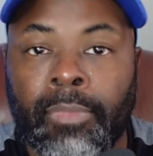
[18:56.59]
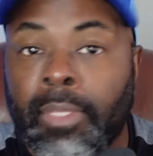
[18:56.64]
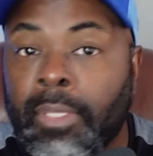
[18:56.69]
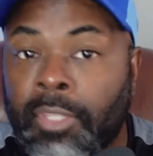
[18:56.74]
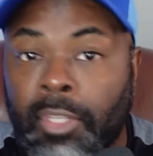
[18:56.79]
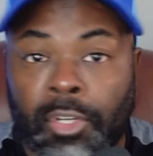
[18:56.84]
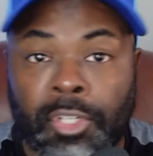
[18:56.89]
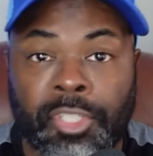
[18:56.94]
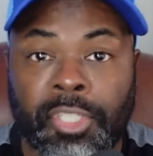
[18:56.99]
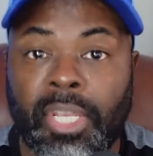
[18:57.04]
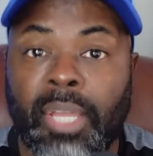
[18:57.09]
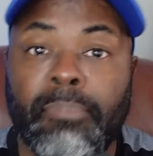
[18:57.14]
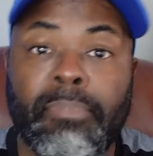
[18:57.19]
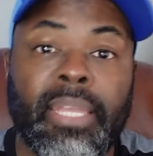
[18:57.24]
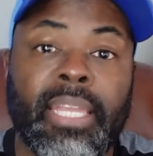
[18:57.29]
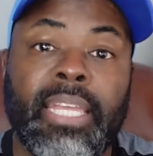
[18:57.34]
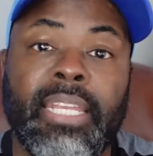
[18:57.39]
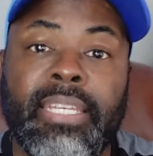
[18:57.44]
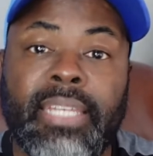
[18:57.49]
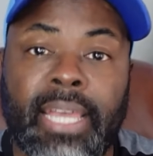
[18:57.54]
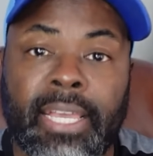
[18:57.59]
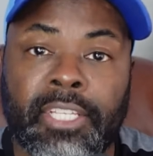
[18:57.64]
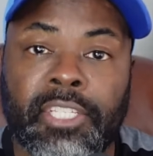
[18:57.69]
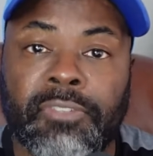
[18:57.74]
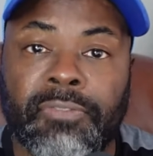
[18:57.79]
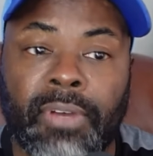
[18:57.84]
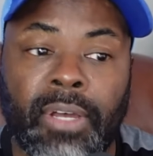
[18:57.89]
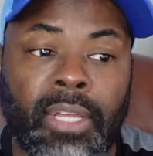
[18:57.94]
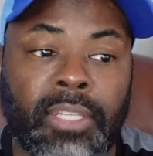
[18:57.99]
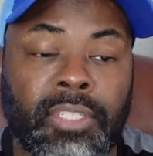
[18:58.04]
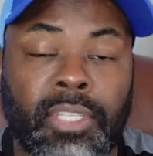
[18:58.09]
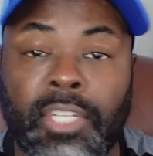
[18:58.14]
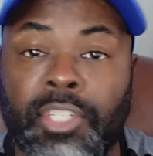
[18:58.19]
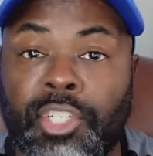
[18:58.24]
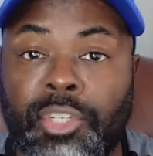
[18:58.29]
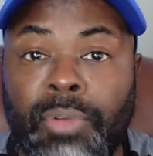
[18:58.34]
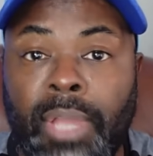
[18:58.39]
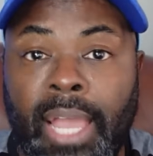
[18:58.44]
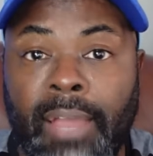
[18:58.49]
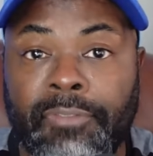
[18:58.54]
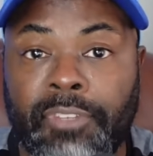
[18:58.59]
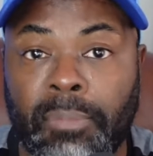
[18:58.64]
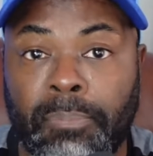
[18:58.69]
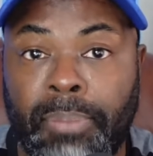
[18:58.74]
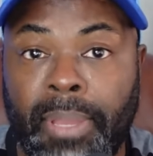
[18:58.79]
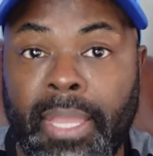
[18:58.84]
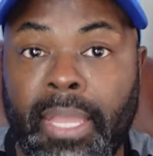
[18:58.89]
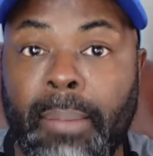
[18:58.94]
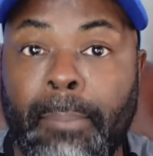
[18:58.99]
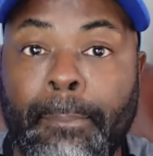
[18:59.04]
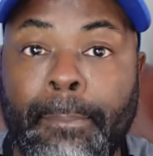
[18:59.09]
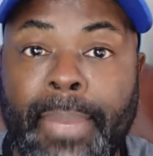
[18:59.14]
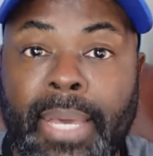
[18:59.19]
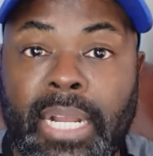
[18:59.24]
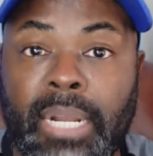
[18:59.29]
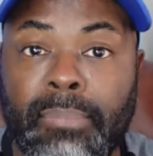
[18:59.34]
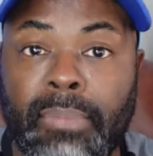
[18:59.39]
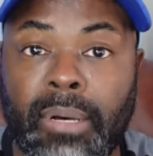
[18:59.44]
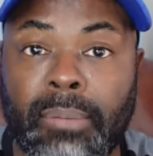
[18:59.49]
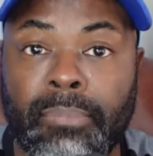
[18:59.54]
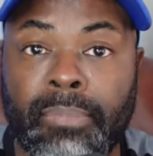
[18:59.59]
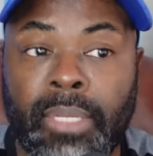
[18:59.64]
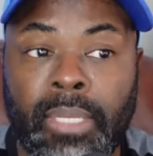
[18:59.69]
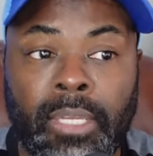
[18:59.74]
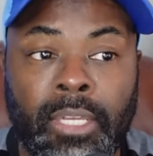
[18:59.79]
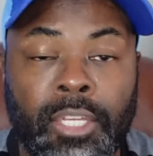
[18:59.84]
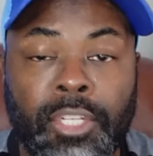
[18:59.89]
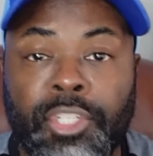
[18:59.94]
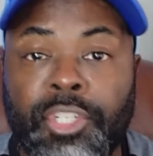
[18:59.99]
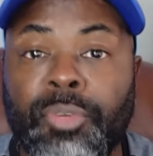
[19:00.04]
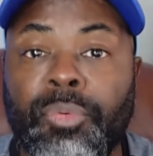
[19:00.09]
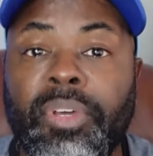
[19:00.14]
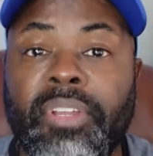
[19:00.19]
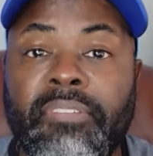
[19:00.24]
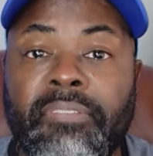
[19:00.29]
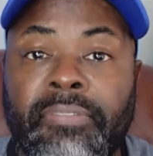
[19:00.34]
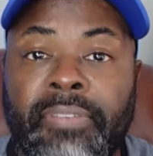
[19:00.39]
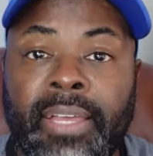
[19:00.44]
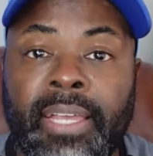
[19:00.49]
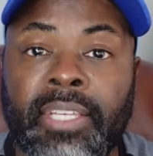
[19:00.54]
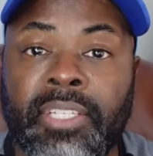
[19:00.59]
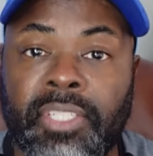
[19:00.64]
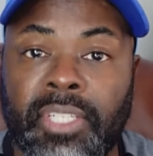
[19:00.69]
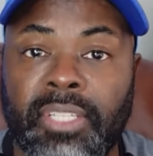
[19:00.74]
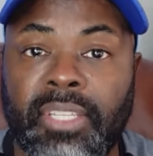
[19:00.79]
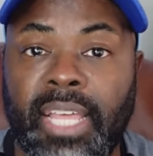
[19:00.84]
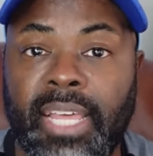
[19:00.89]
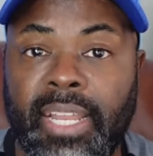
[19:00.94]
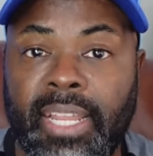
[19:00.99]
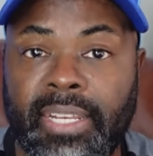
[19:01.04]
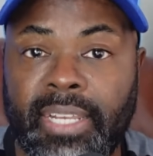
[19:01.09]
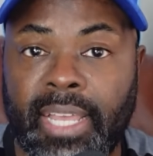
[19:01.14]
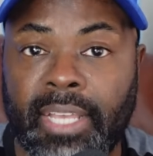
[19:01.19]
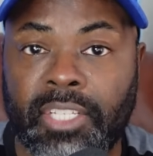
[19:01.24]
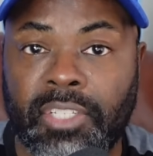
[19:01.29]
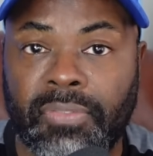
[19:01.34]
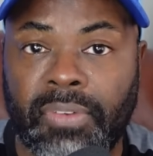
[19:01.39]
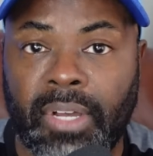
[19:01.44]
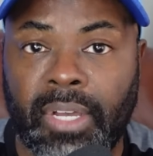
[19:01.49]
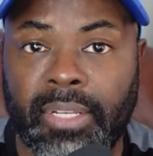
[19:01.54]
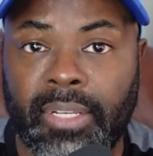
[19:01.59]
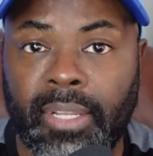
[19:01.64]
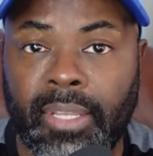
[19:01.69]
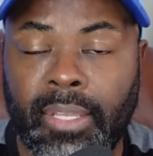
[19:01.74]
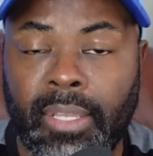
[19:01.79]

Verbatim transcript: There's some index funds that you have to pay a minimum to invest in that index fund.